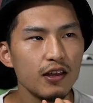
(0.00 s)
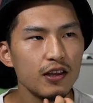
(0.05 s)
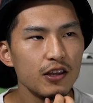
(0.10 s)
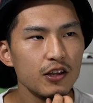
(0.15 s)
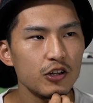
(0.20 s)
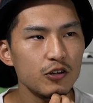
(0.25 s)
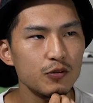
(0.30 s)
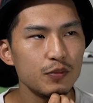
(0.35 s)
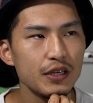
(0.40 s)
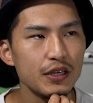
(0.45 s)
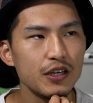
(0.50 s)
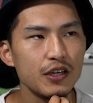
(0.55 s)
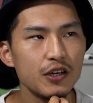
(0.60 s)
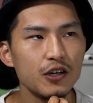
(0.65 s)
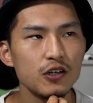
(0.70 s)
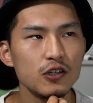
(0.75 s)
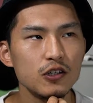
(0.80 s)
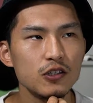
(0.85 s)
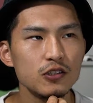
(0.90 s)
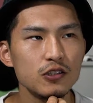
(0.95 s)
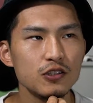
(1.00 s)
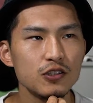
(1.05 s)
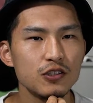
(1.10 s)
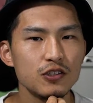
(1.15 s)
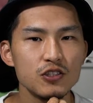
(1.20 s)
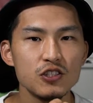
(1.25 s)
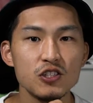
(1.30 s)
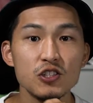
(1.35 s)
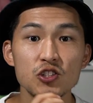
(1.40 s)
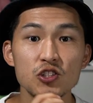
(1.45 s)
It'll be called
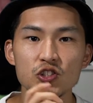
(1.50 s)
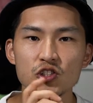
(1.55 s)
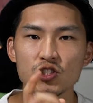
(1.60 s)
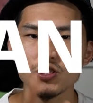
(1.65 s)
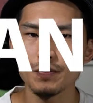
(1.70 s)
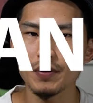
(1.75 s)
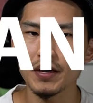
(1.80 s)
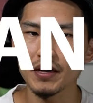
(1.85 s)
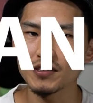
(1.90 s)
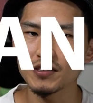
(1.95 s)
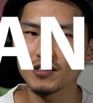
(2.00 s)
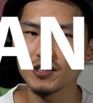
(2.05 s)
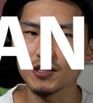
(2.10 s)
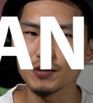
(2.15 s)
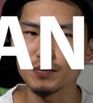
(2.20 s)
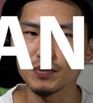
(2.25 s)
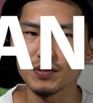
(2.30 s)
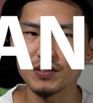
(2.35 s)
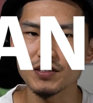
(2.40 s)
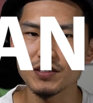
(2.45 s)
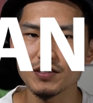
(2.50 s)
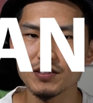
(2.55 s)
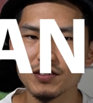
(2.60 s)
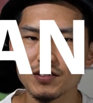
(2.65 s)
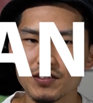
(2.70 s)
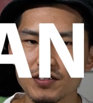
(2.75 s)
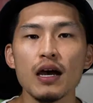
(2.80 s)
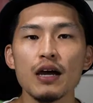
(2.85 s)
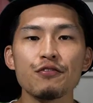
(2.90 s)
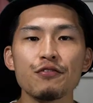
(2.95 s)
Japan Tips.
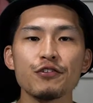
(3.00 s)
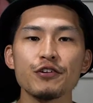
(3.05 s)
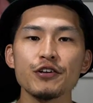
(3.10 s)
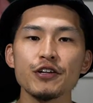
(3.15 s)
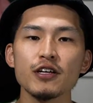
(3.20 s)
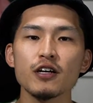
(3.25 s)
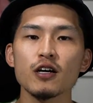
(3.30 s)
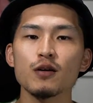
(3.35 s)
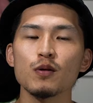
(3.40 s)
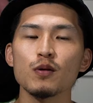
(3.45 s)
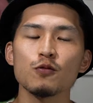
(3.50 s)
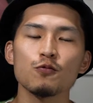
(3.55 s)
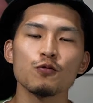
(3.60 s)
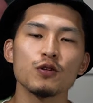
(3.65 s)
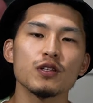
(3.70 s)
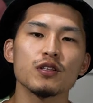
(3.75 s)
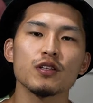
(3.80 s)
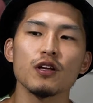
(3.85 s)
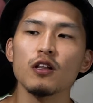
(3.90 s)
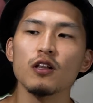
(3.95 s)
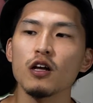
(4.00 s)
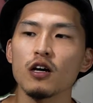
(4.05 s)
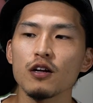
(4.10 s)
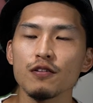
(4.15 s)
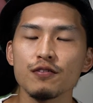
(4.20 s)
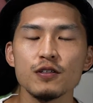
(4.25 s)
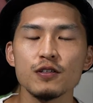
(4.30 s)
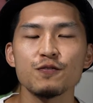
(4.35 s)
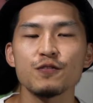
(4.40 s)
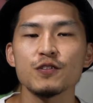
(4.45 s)
I've already come up with a lot of
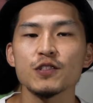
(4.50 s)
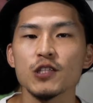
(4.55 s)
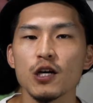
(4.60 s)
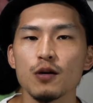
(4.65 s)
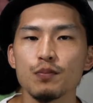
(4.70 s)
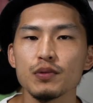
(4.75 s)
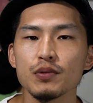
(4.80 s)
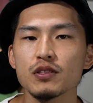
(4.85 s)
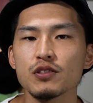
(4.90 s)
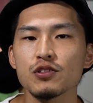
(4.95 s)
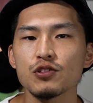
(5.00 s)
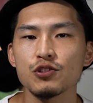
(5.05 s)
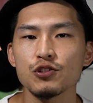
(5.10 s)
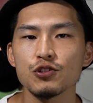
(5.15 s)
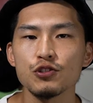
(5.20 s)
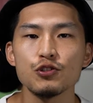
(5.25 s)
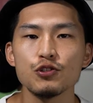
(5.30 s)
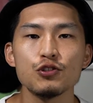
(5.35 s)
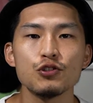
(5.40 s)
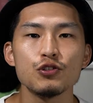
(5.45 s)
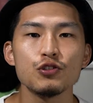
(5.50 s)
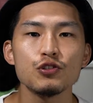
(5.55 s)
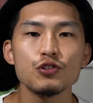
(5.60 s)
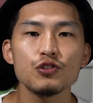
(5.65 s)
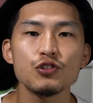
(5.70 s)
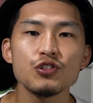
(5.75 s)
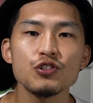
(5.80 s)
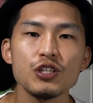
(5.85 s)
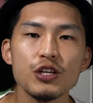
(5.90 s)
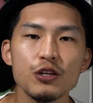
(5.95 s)
different topics to
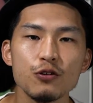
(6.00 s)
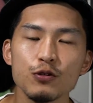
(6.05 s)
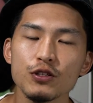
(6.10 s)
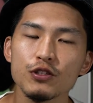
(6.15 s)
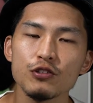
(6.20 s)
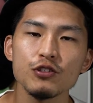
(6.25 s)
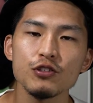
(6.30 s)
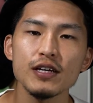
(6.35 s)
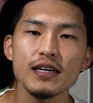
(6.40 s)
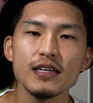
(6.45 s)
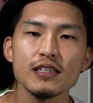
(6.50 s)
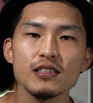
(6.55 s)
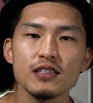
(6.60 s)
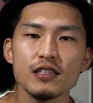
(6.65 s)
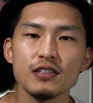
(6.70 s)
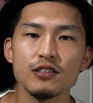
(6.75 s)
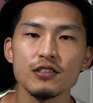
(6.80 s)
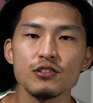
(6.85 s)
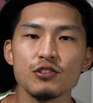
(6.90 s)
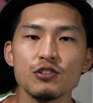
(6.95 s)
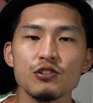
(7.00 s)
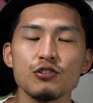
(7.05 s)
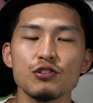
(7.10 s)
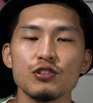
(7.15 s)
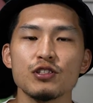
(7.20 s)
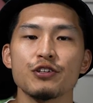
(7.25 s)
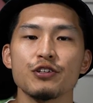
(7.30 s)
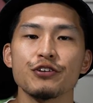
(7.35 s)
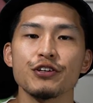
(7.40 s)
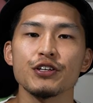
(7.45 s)
share with you guys in this new
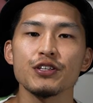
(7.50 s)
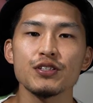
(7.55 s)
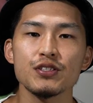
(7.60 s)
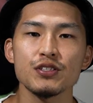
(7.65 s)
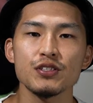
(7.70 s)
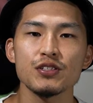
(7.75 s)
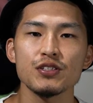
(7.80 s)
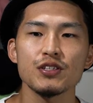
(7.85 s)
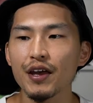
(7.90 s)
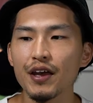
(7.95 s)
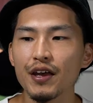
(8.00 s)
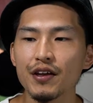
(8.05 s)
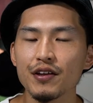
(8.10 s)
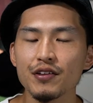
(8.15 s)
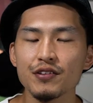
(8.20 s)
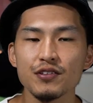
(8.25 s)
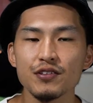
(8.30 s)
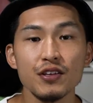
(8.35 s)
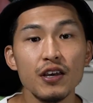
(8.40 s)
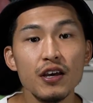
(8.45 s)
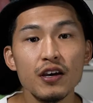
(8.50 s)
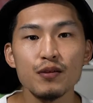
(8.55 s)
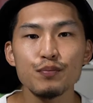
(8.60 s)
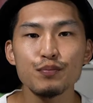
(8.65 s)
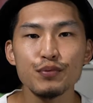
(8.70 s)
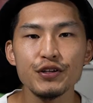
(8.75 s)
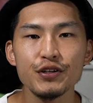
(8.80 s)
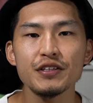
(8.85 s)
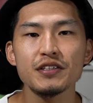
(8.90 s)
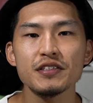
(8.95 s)
series. And yeah, I'm
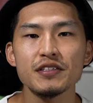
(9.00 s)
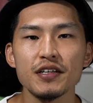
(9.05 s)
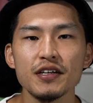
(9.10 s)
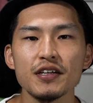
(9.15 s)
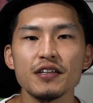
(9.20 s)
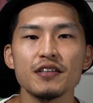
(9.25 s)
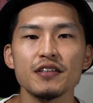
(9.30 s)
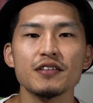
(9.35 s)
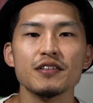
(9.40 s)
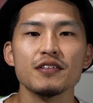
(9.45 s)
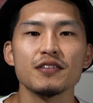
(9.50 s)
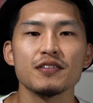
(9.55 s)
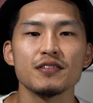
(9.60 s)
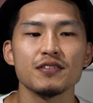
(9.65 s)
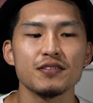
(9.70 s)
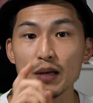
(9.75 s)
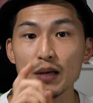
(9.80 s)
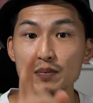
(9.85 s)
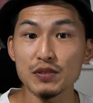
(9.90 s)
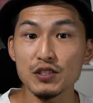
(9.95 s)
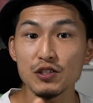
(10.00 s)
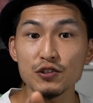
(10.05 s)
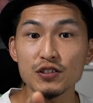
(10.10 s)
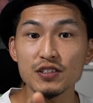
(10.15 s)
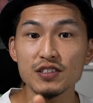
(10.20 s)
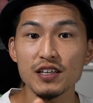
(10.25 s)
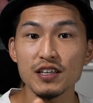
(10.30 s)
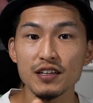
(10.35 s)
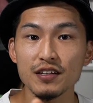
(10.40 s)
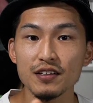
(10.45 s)
pretty excited. I'm so
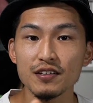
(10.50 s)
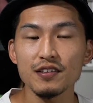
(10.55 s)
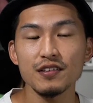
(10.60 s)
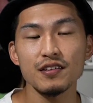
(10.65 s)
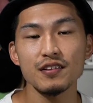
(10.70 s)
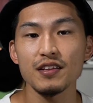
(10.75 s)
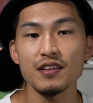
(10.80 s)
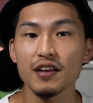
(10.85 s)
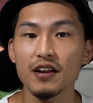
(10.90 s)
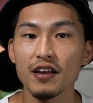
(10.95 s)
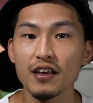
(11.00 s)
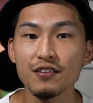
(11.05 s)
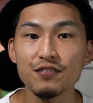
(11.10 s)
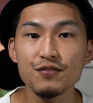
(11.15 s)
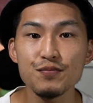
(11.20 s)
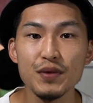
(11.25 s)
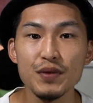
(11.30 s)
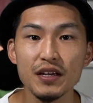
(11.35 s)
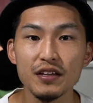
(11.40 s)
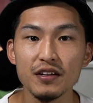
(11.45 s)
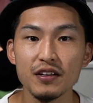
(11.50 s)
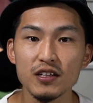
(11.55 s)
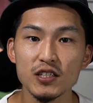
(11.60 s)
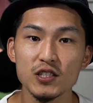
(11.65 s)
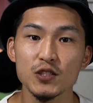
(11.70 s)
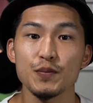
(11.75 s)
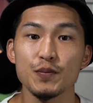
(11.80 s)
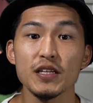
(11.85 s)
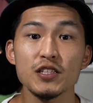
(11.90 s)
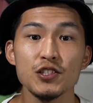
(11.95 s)
excited that I even made a
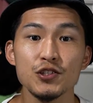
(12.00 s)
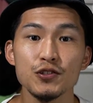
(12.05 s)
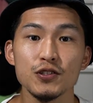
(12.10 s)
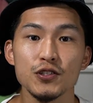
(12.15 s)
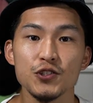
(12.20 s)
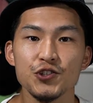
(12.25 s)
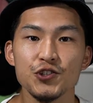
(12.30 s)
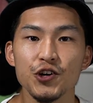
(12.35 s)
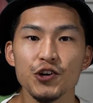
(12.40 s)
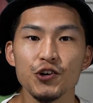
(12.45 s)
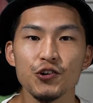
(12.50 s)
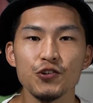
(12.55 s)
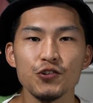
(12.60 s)
special intro.